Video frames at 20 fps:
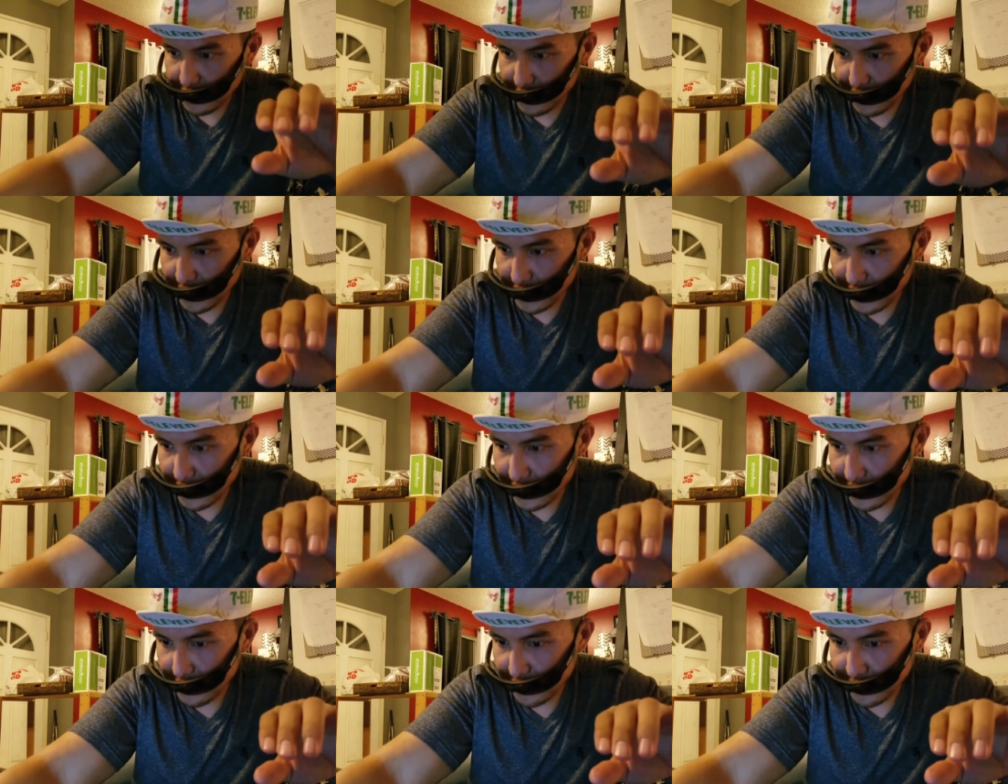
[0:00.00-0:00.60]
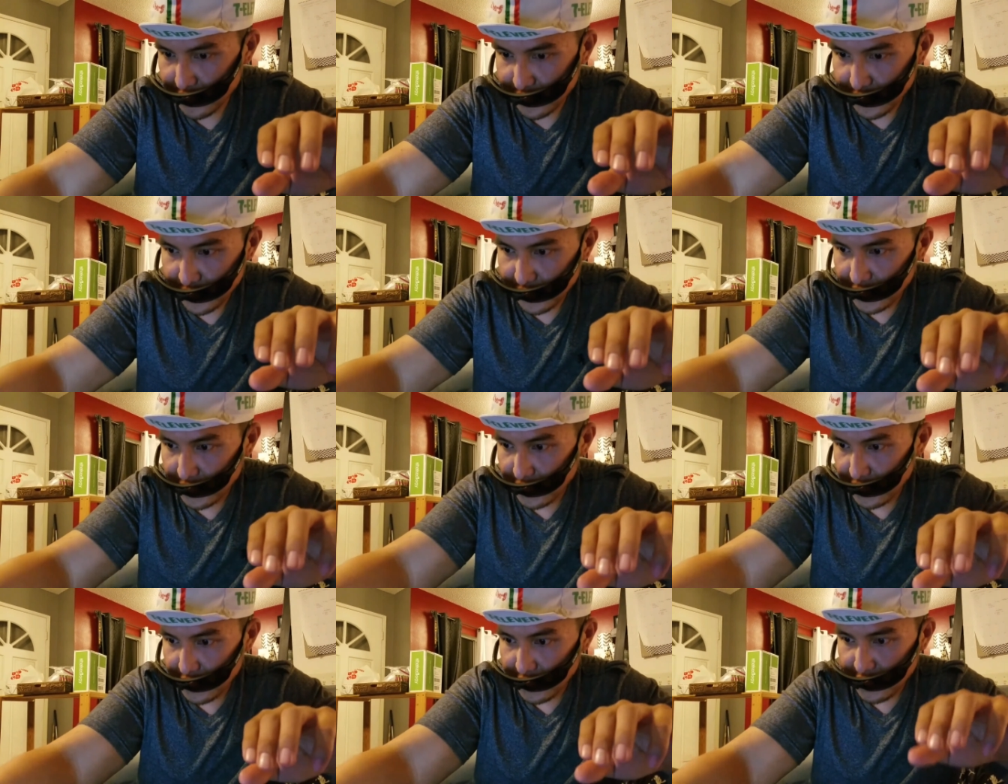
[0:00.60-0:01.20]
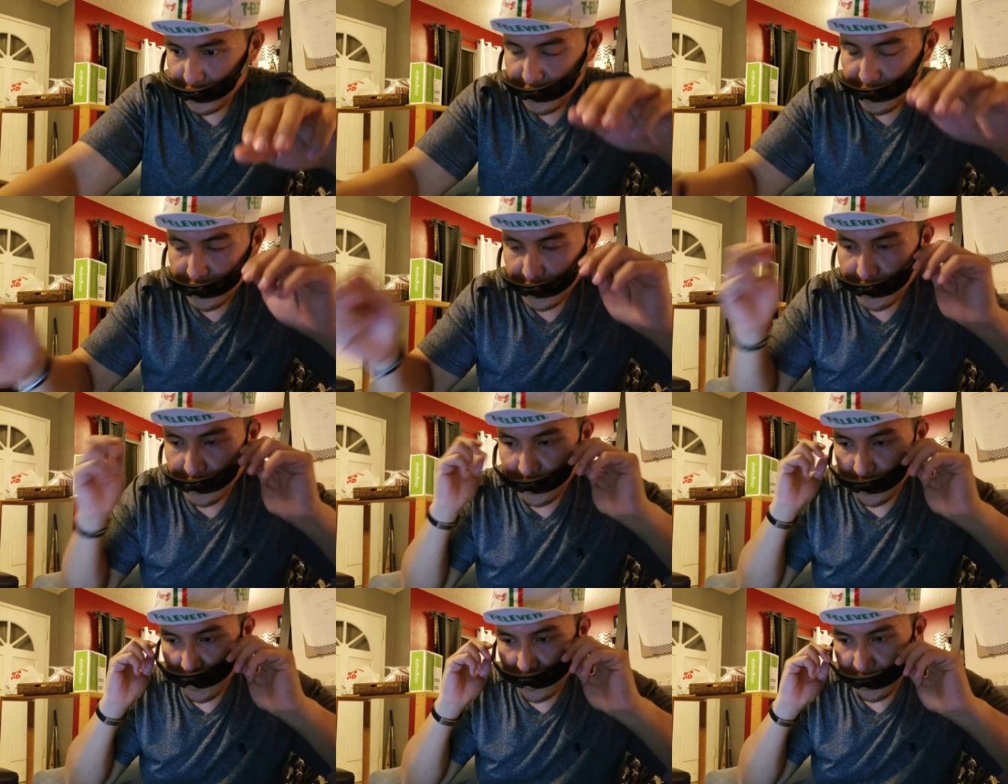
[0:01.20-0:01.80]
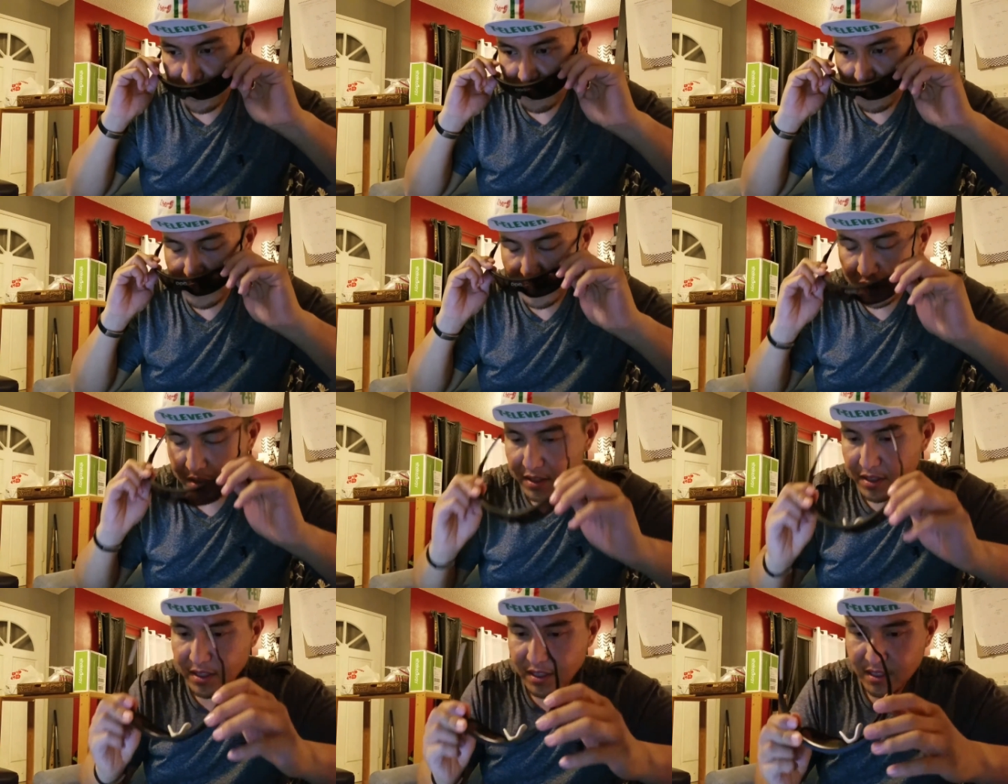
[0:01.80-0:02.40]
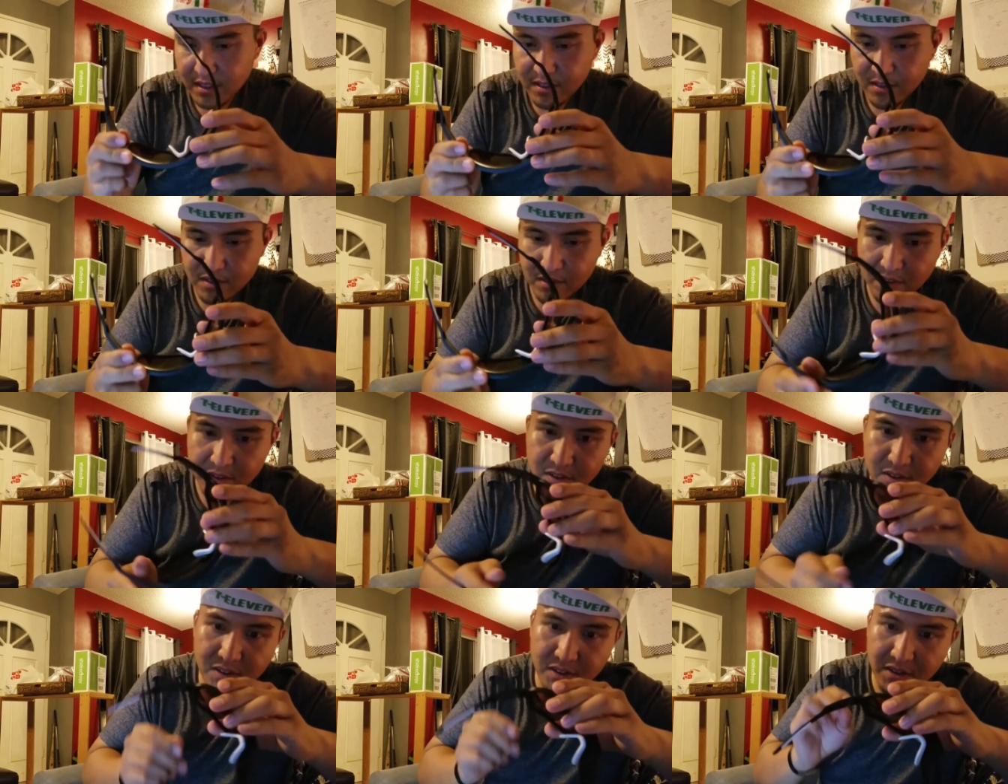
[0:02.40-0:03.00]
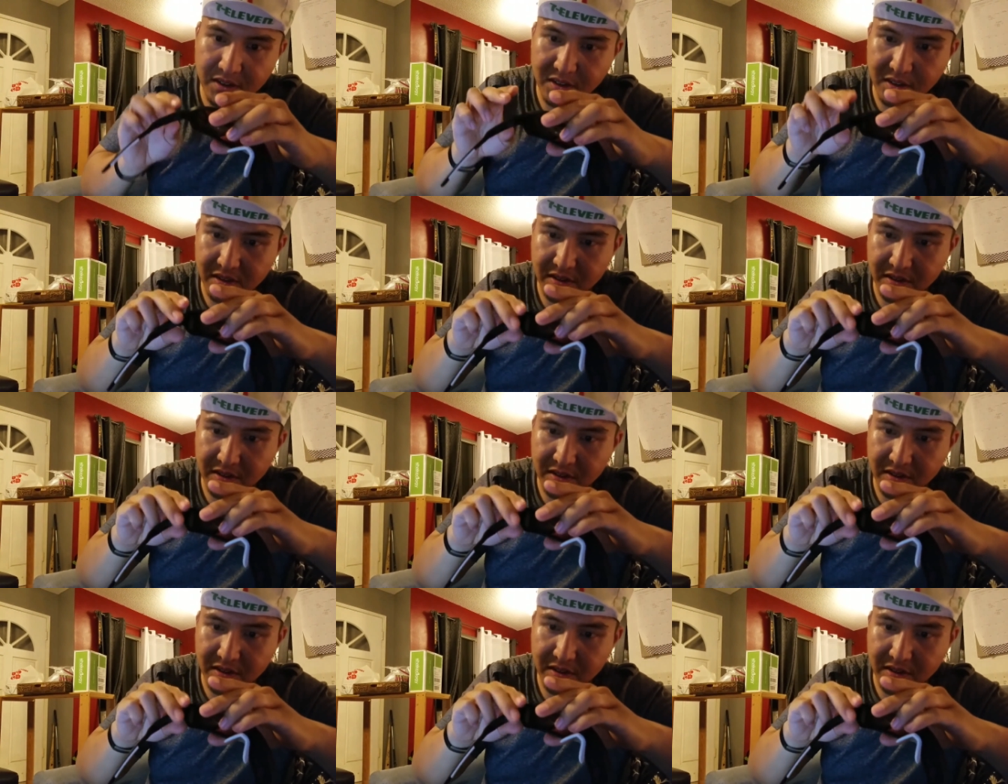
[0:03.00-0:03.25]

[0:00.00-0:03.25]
okay and then the one that's on